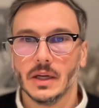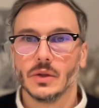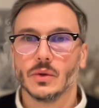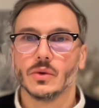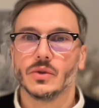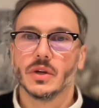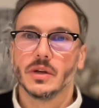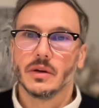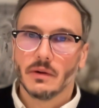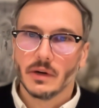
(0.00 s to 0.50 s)

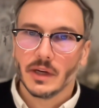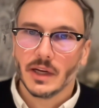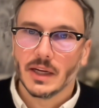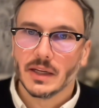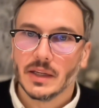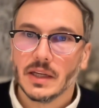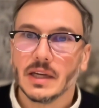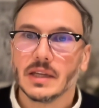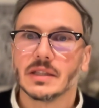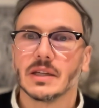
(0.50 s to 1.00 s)
To generate
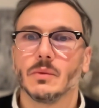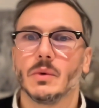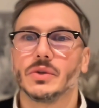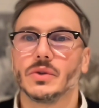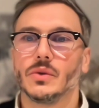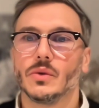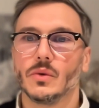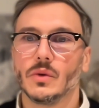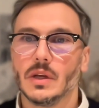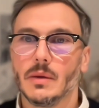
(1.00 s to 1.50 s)
ideas, I want
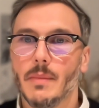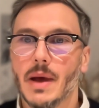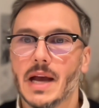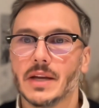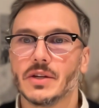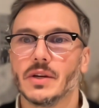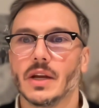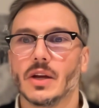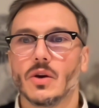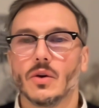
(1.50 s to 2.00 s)
you to
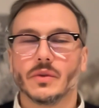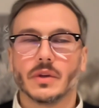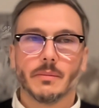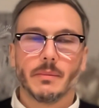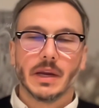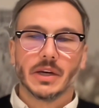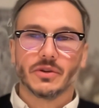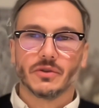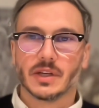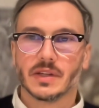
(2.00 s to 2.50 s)
imagine a content
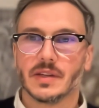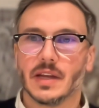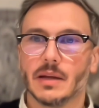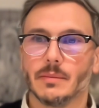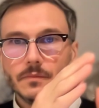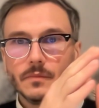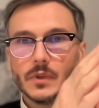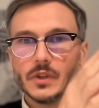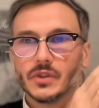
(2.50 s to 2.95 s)
matrix table.